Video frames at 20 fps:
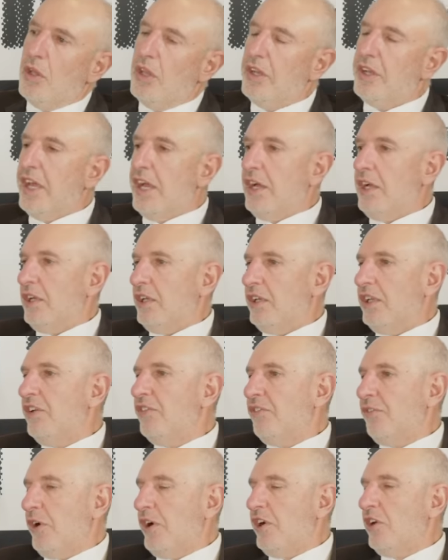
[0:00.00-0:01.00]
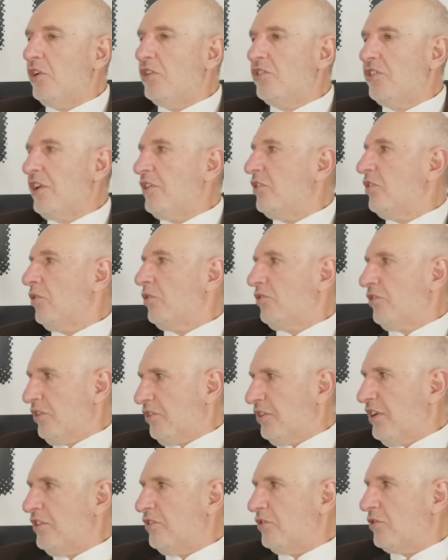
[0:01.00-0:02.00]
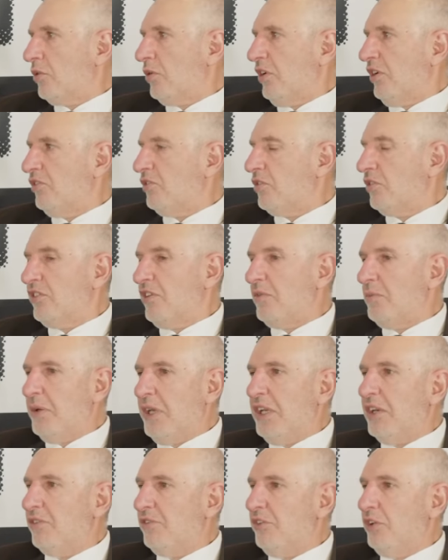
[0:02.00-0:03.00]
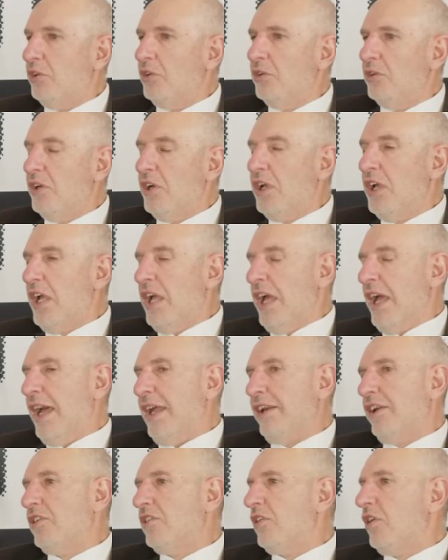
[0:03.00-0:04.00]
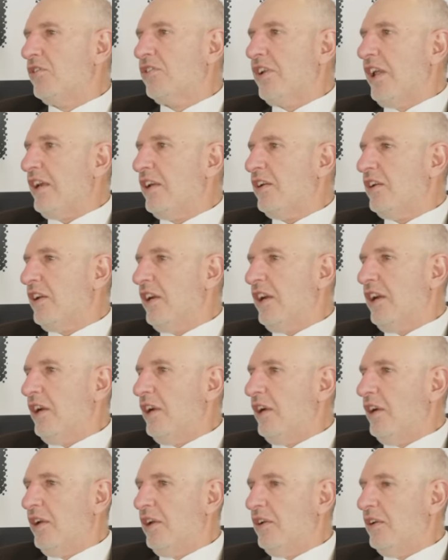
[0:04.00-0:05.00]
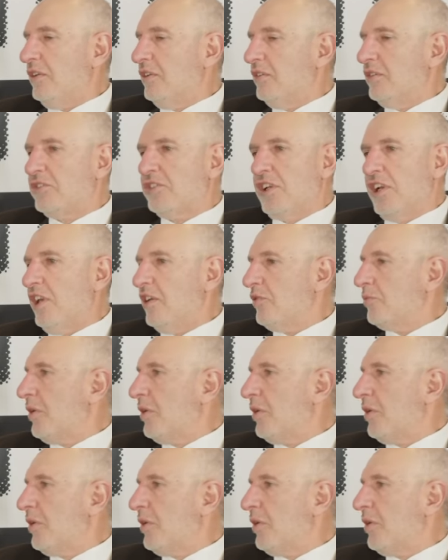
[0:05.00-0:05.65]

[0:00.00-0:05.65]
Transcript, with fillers: Now, if one looks at your success stories, because there have been a few, and it looks like Cilliers